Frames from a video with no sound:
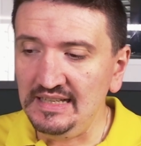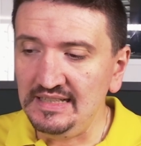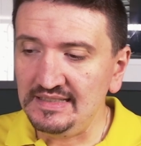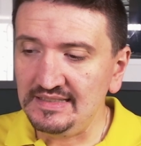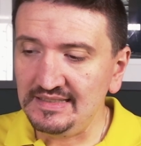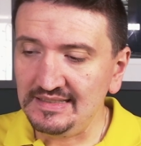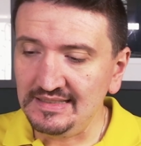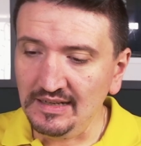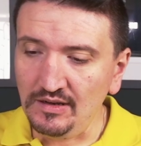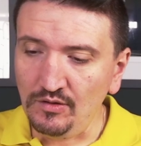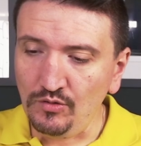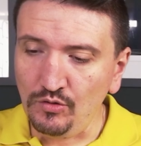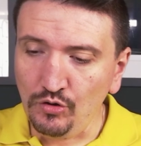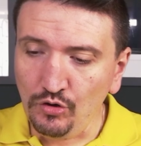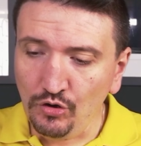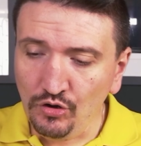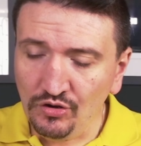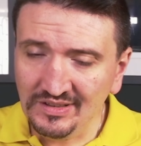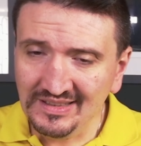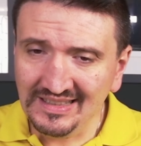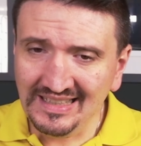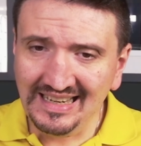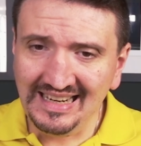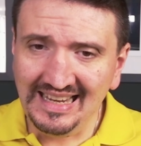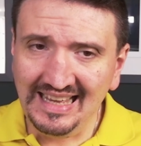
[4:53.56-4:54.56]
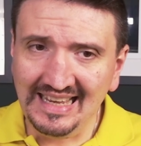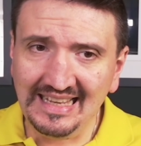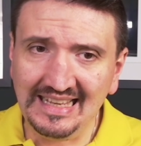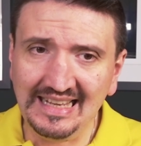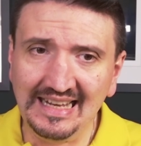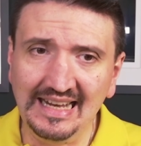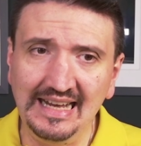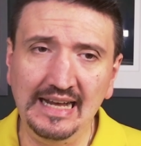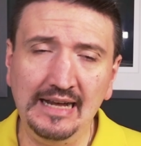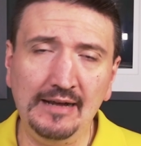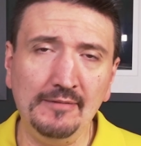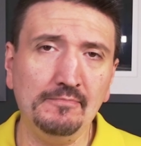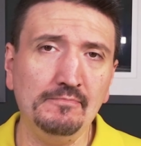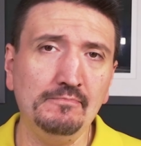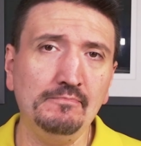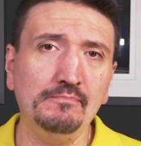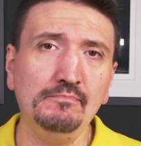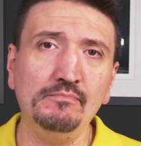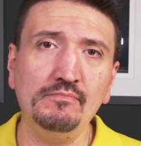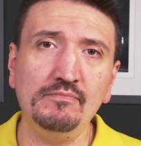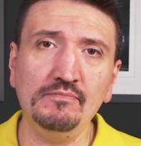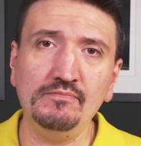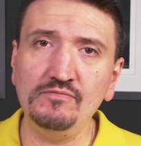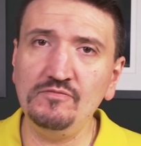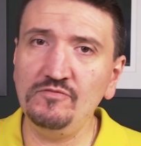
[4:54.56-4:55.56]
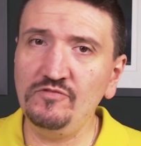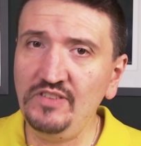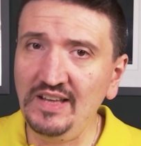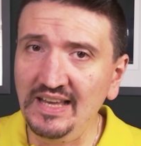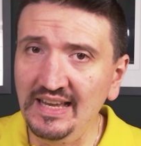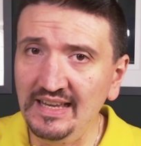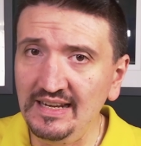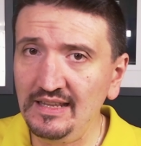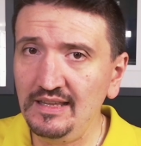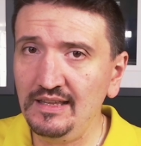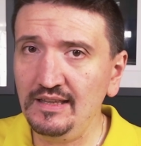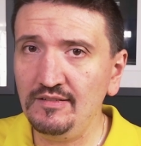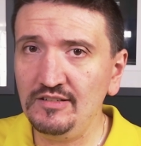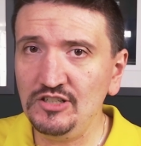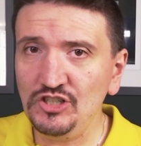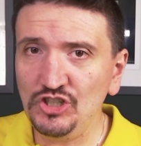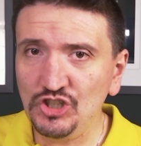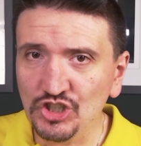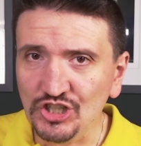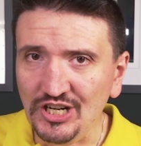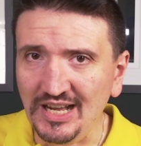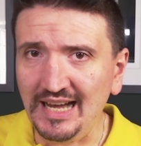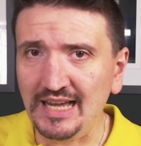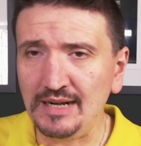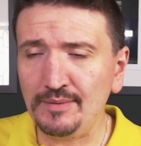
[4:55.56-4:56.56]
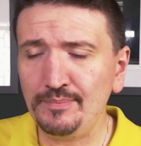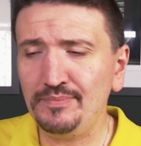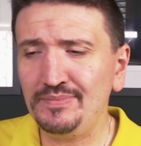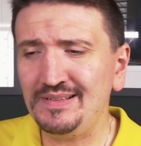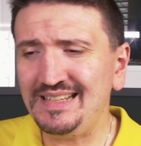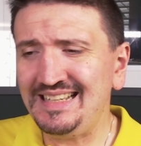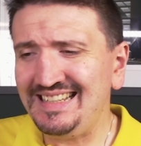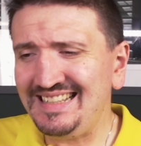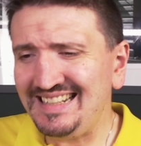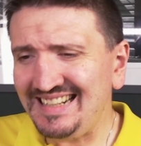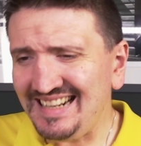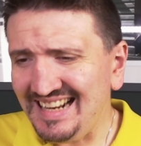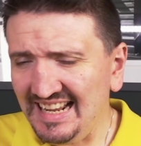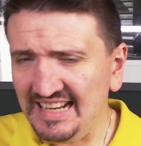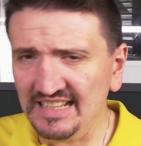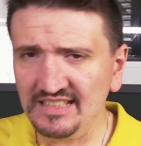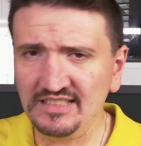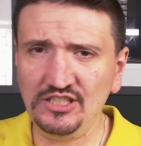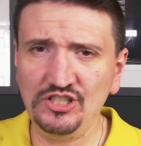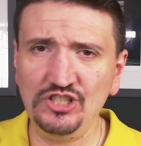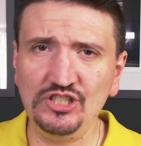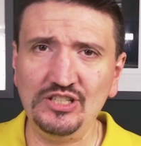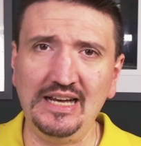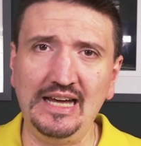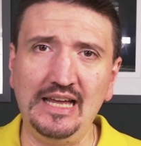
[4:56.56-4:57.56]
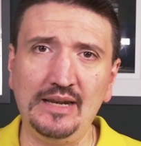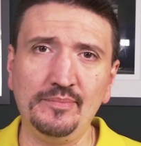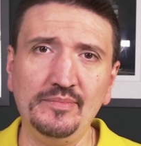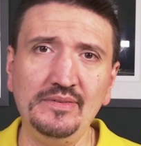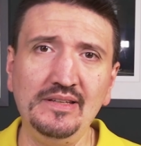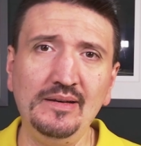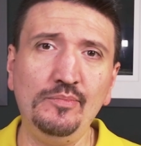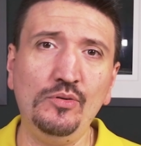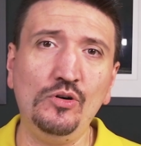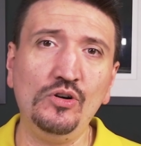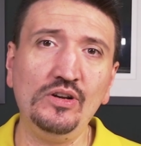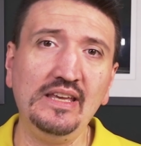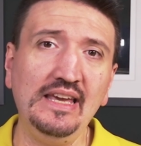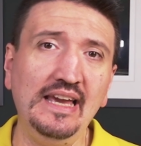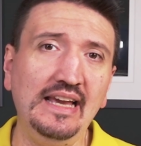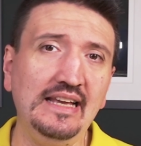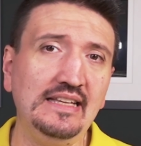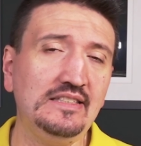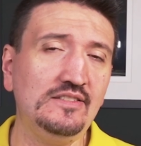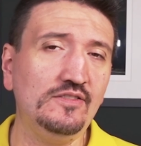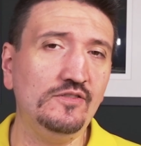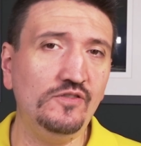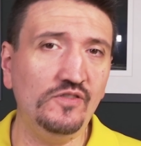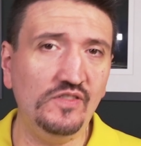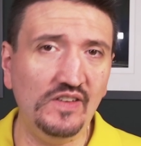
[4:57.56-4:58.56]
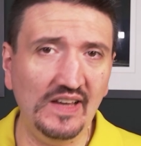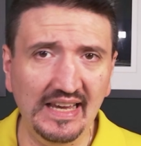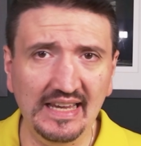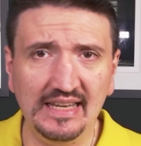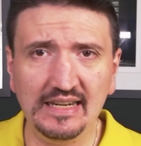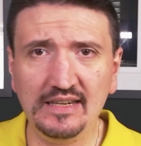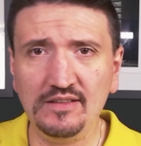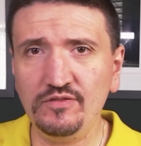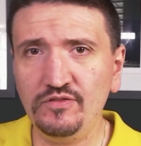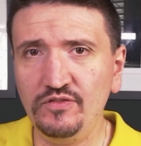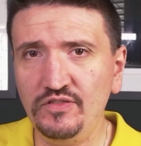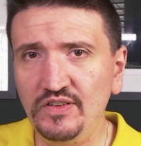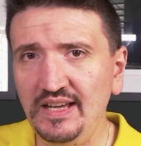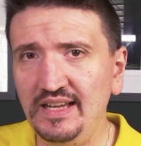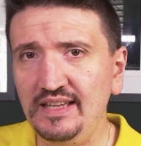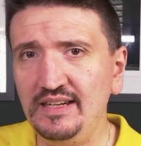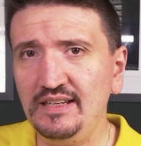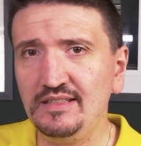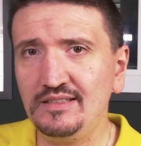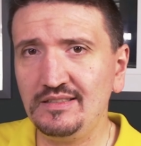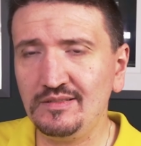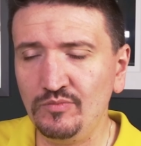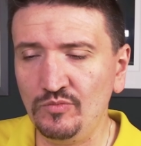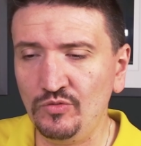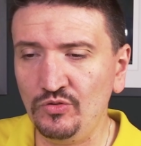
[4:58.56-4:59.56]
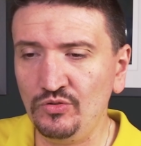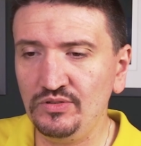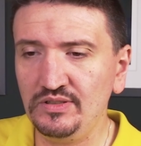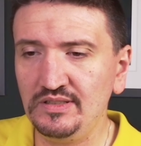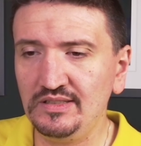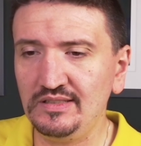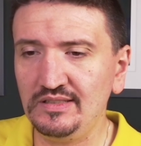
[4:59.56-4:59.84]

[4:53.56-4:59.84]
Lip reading: So on the Leica very sharp, crazy sharp. The bokeh is very, very smooth,